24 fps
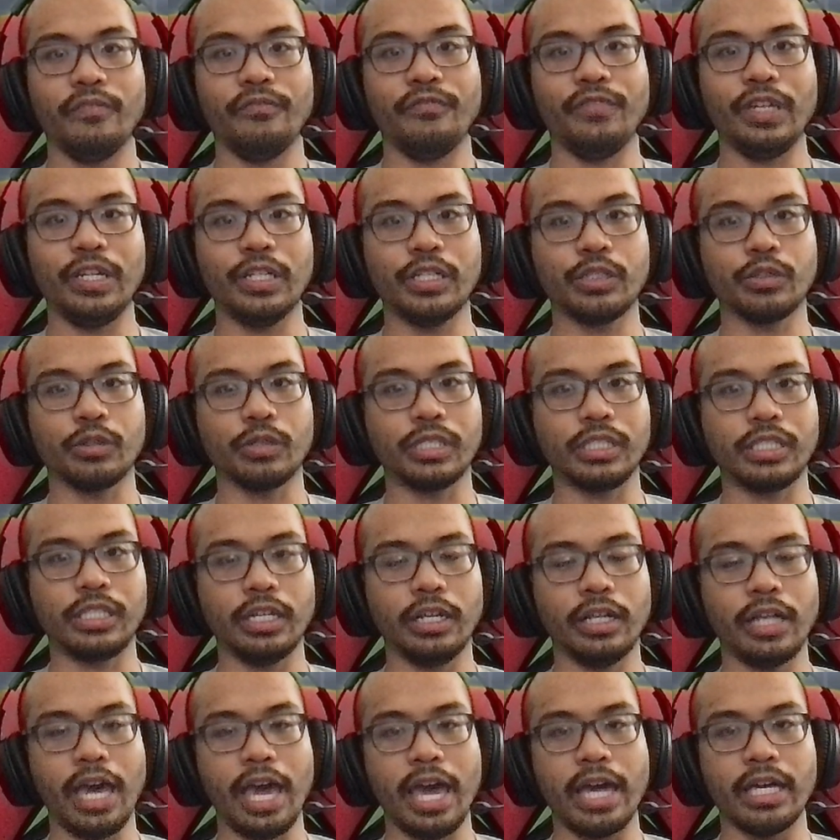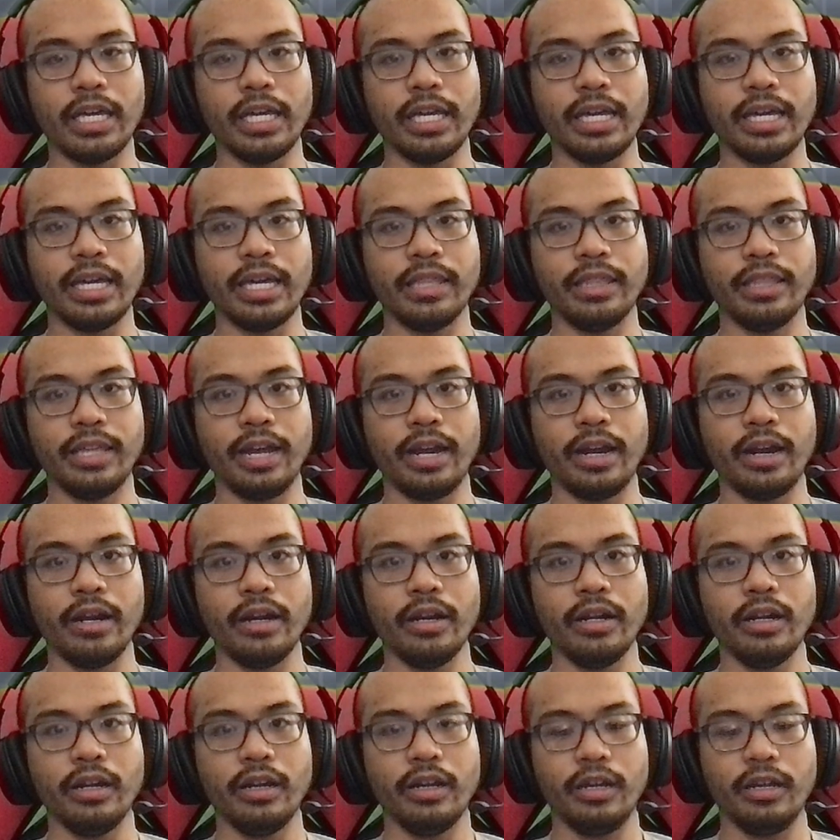Venusaur still hanging in there.
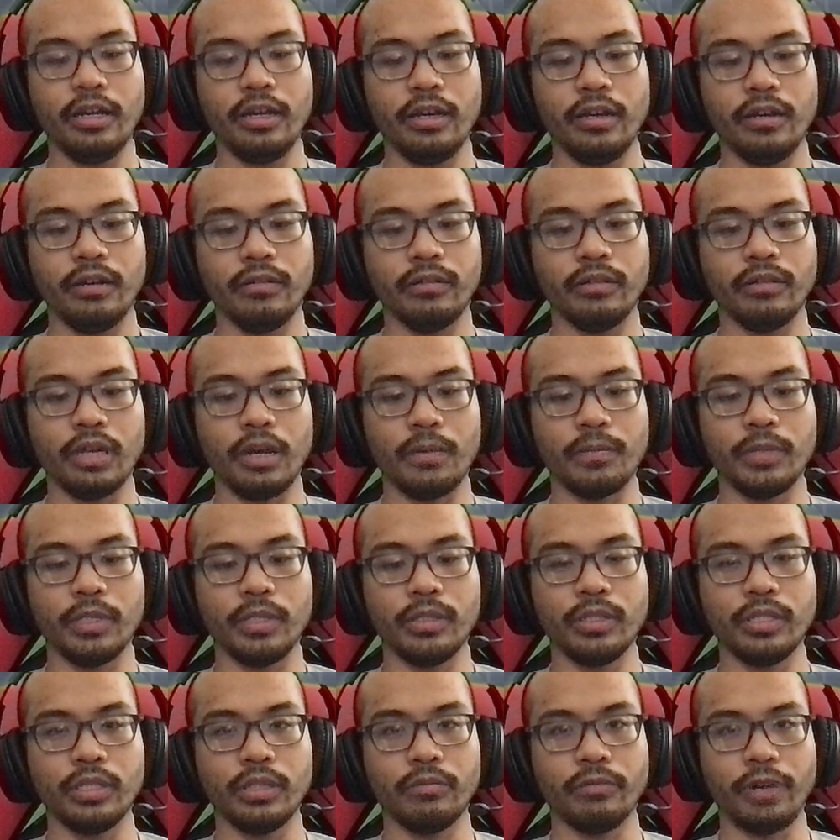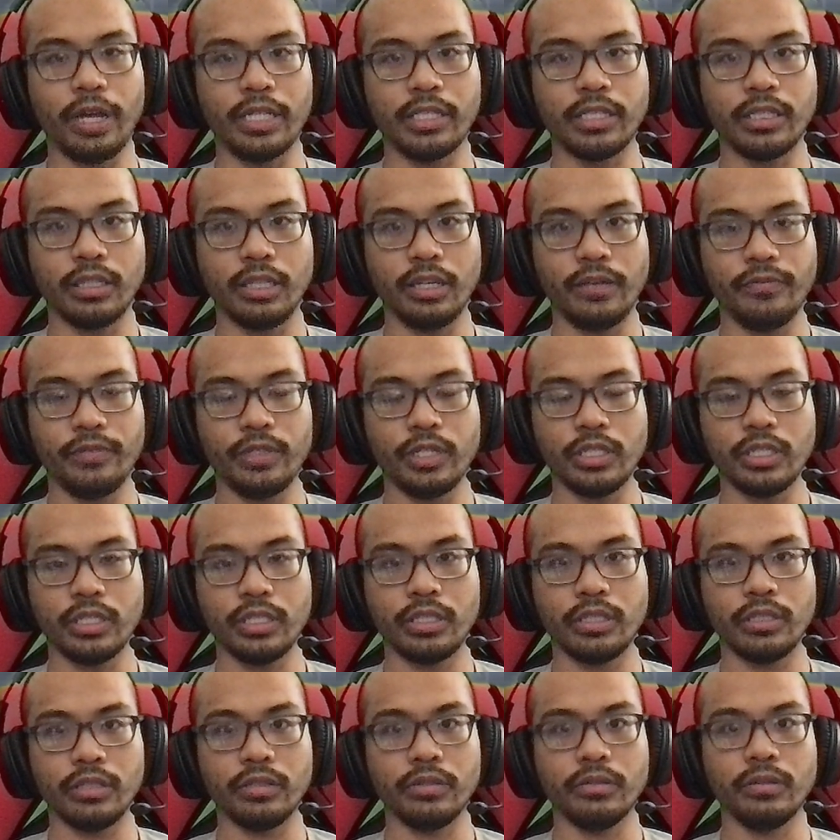I'm using Razor Leaf just
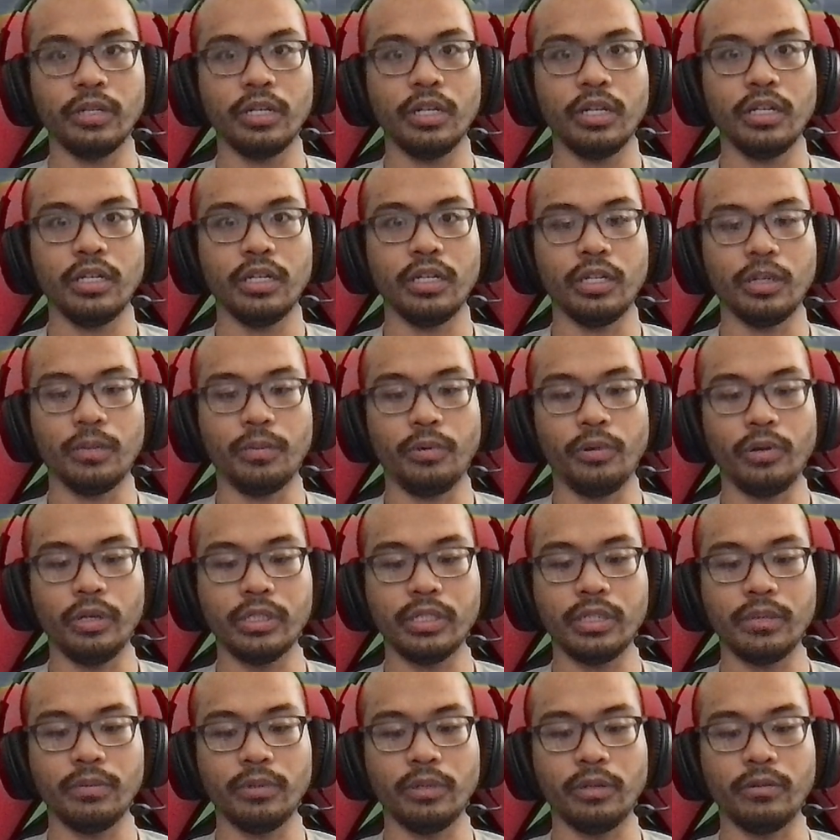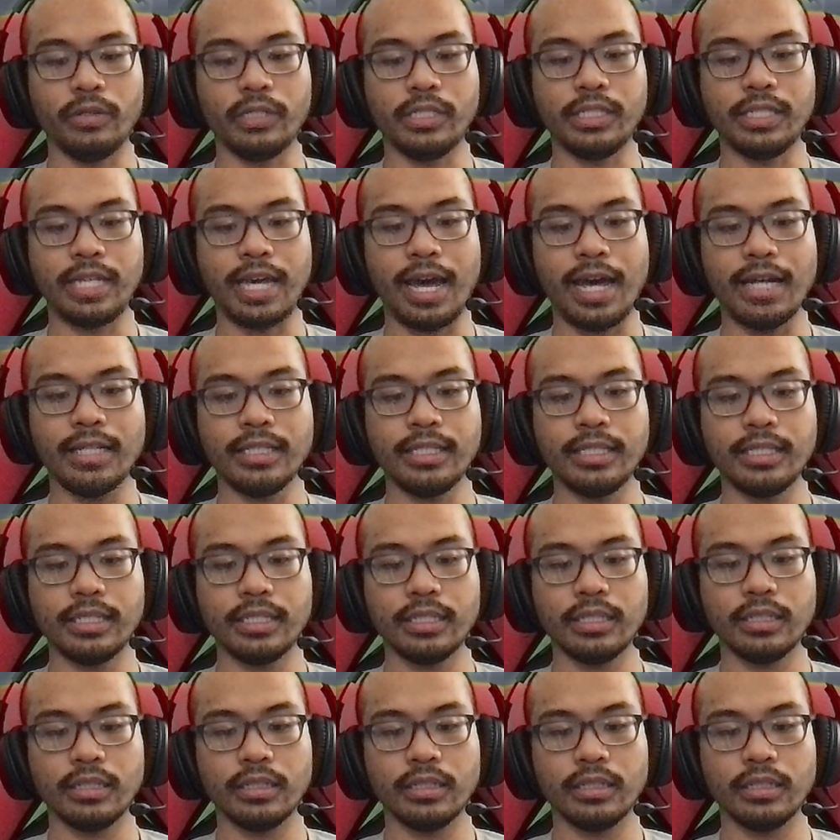to you know, poison lower stats.